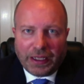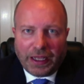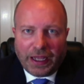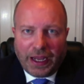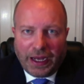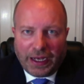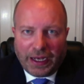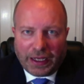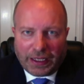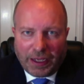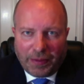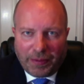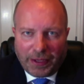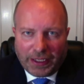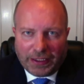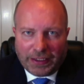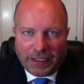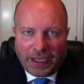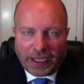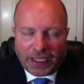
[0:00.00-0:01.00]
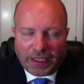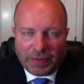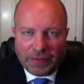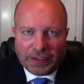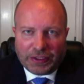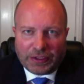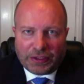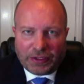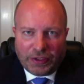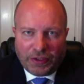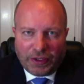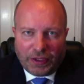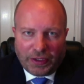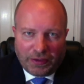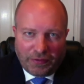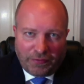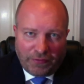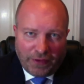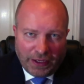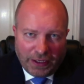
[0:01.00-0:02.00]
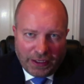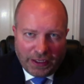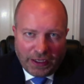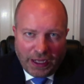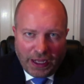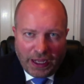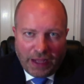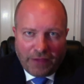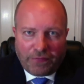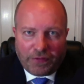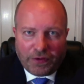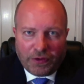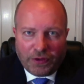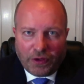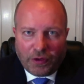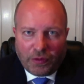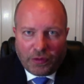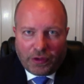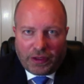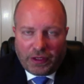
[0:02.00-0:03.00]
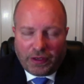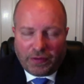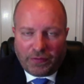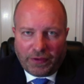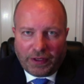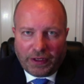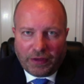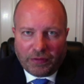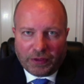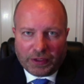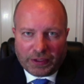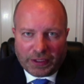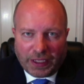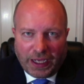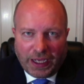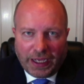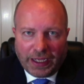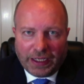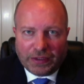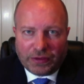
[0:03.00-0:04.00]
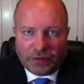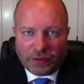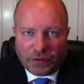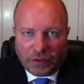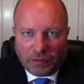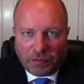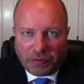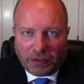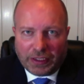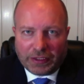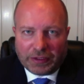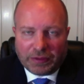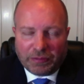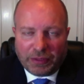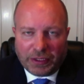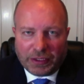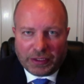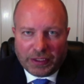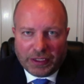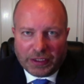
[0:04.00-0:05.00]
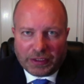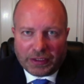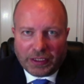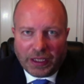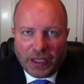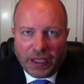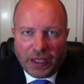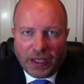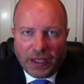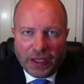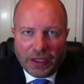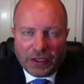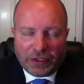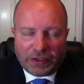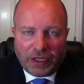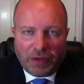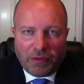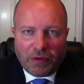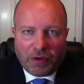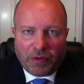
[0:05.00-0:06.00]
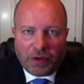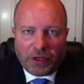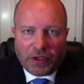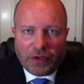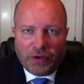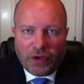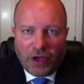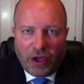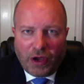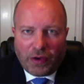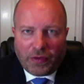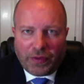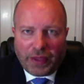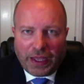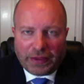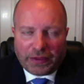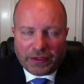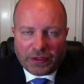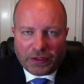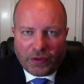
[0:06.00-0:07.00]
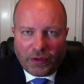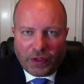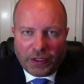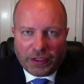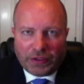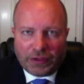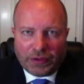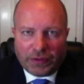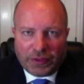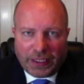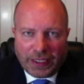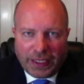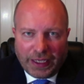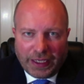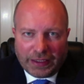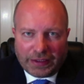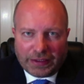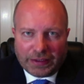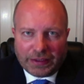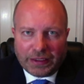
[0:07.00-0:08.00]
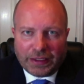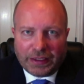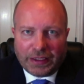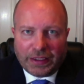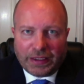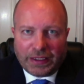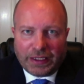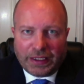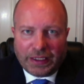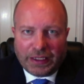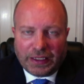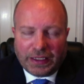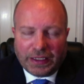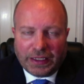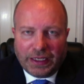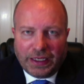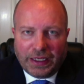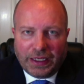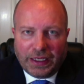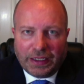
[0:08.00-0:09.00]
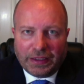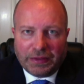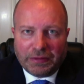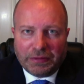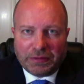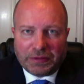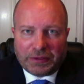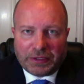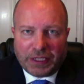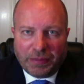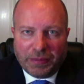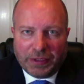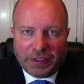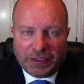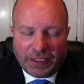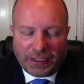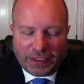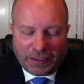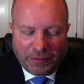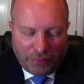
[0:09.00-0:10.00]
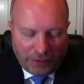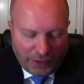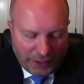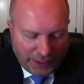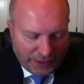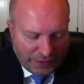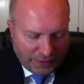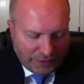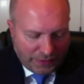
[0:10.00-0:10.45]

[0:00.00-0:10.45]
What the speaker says: and accompanying documents to the defendant if you know where the defendant resides or their place of business, somewhere where you know that they're going to get the summons and complaint.